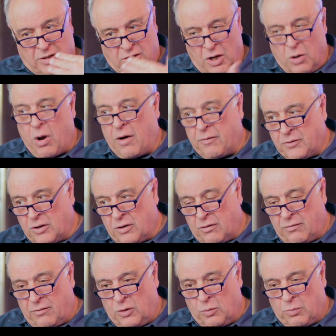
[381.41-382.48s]
so often
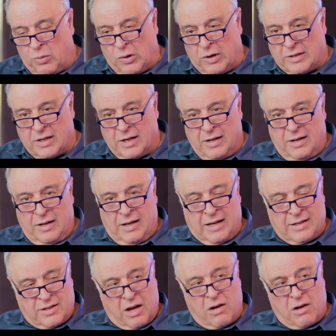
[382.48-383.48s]
on Viewpoint, it's